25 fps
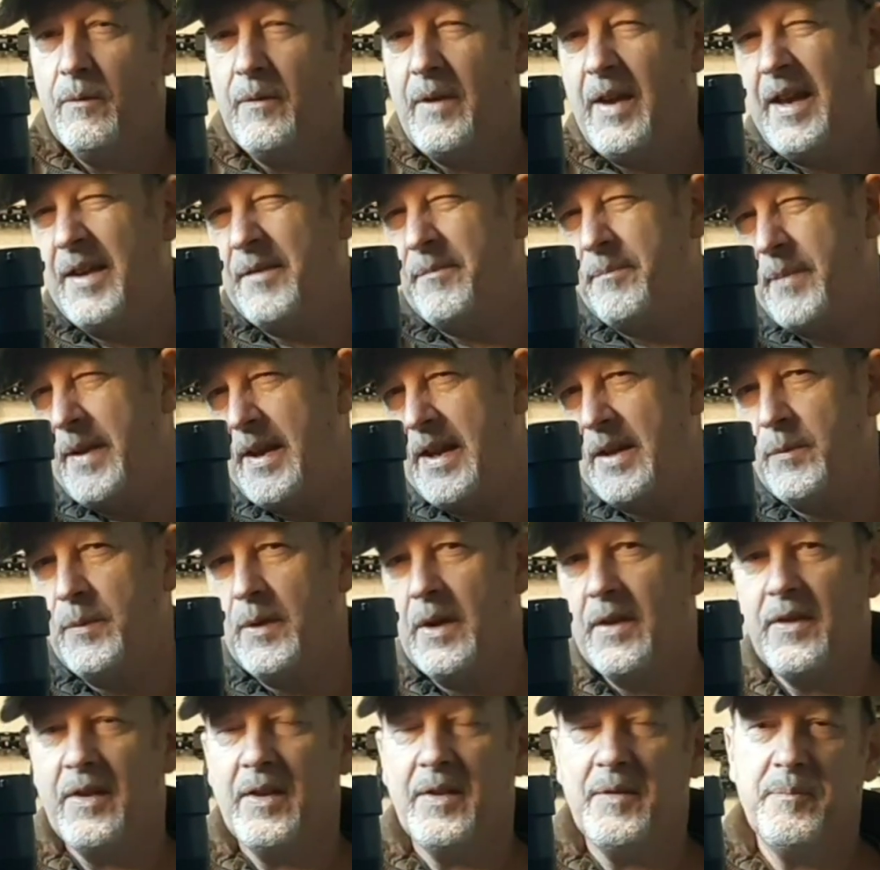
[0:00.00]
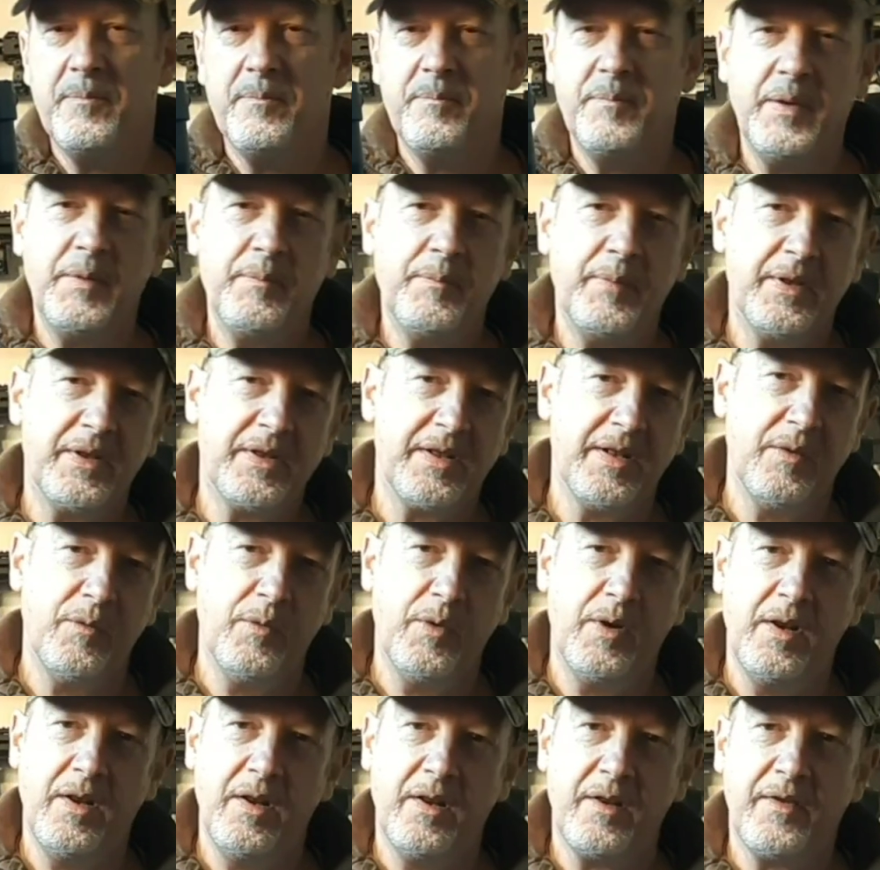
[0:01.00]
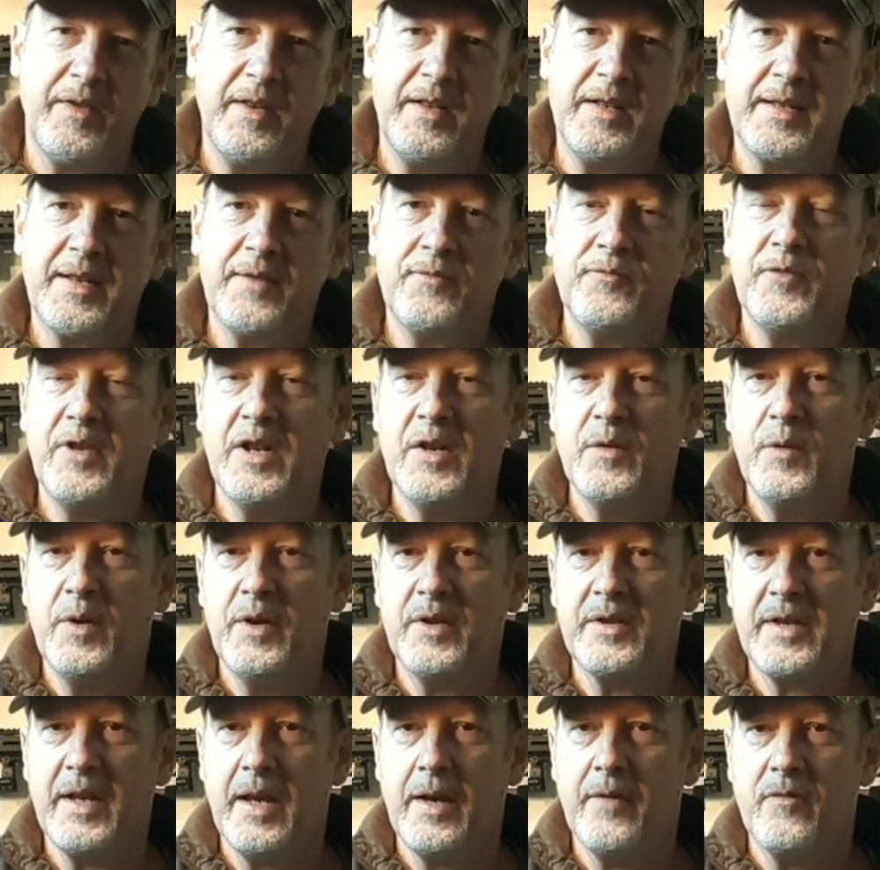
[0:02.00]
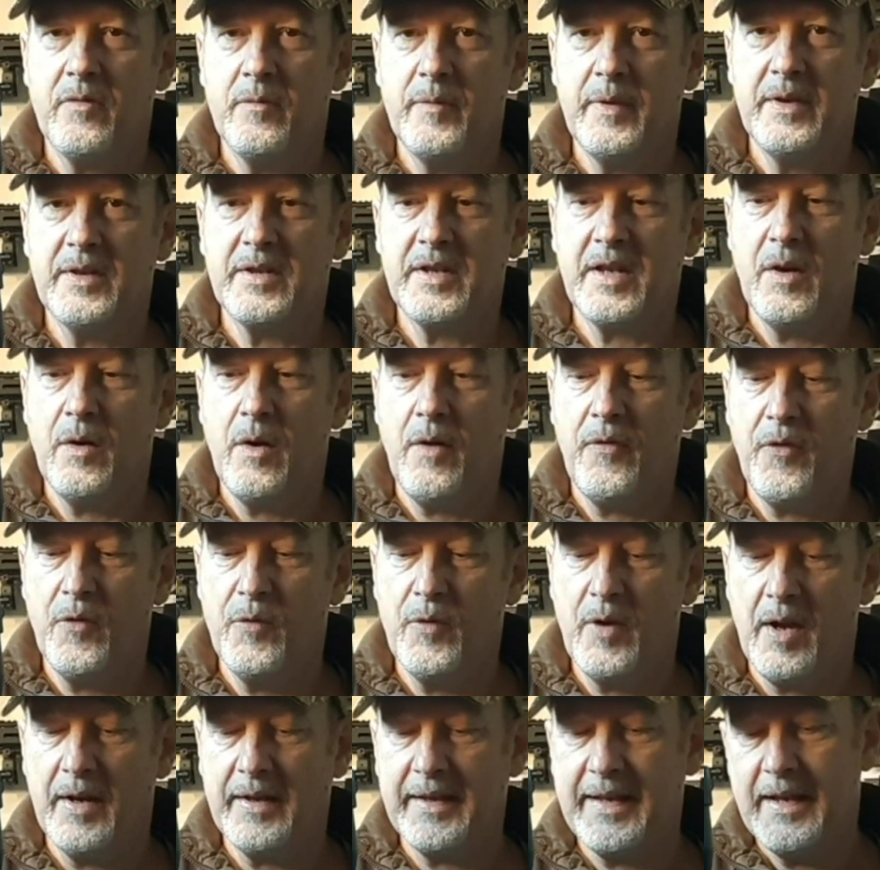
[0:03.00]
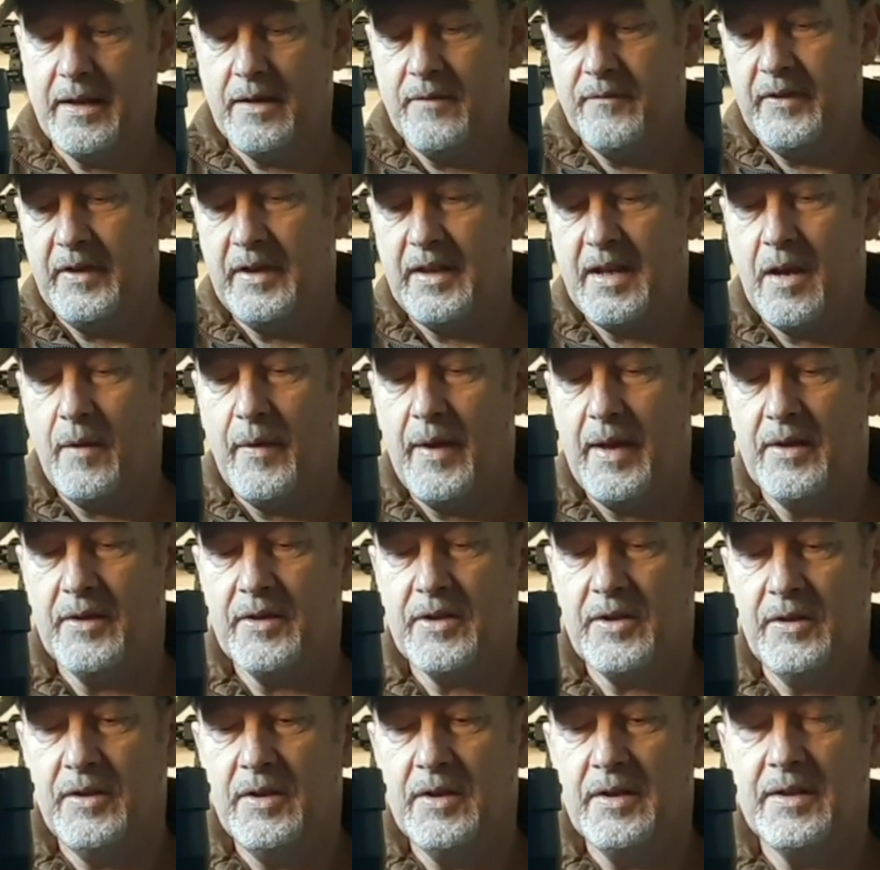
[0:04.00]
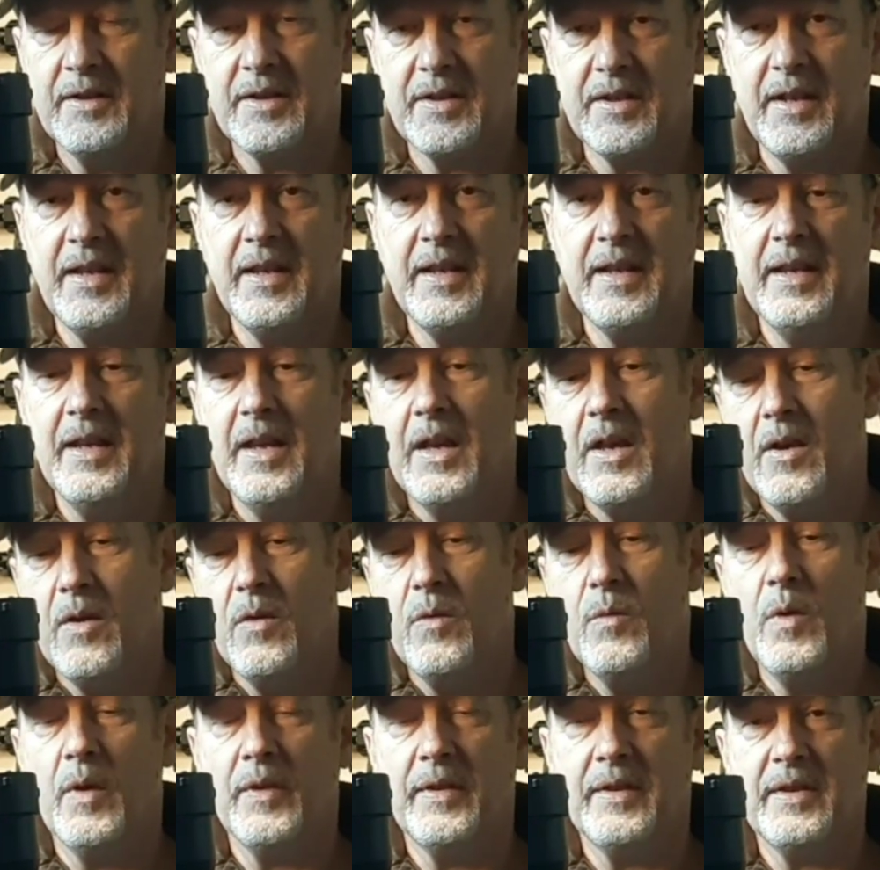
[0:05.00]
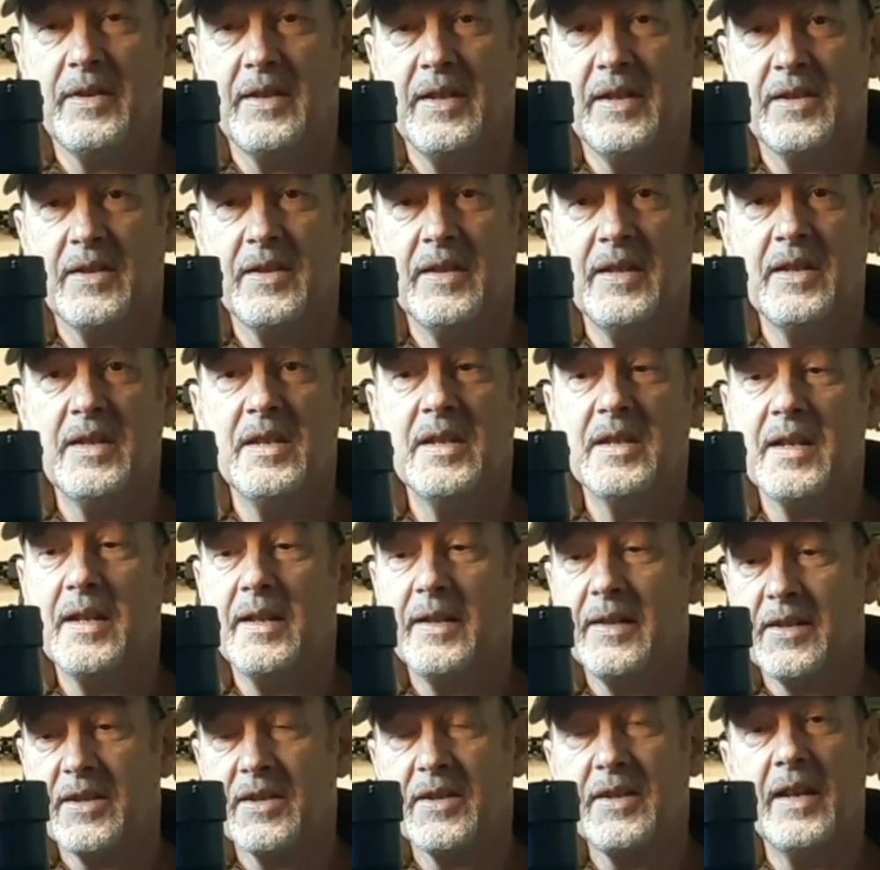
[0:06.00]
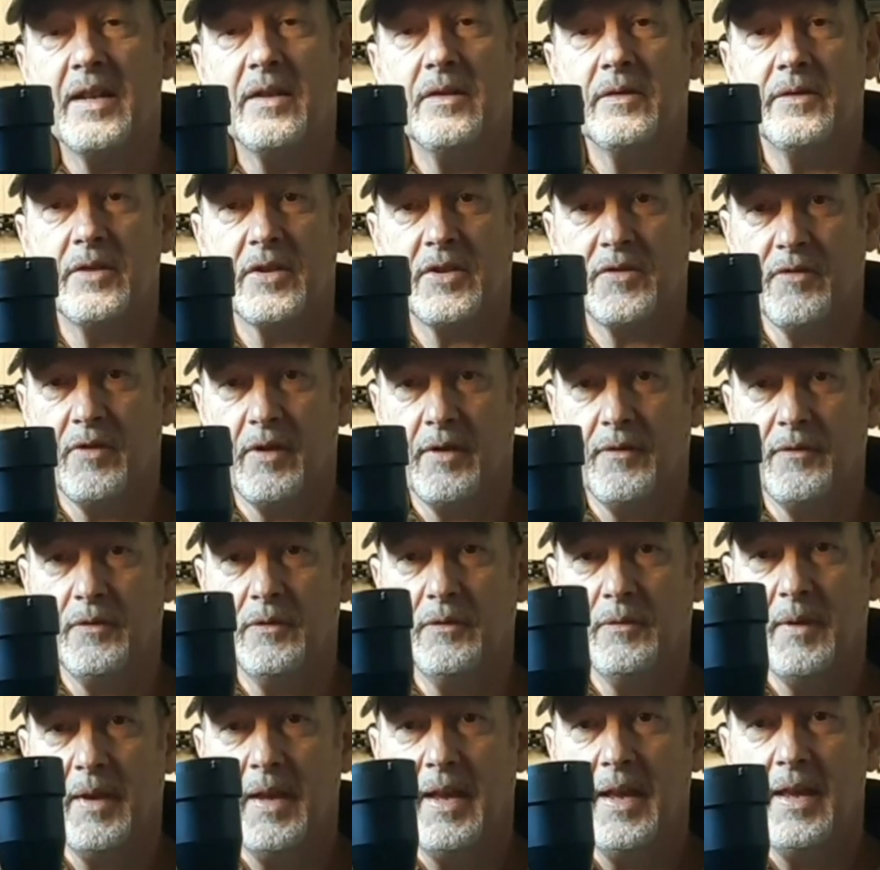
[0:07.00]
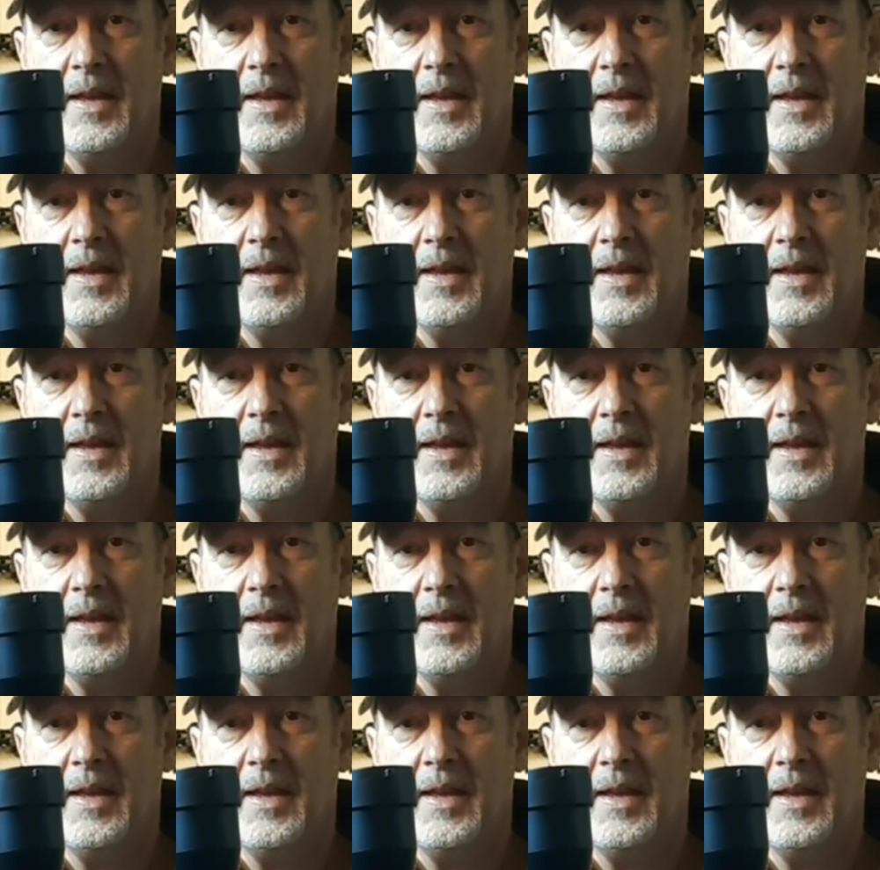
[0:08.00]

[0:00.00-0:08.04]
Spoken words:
Had bad weather, been busy at work, things haven't really worked out for me, so I thought I'd get a video out so you can see what this is. This is going to stay on this rifle.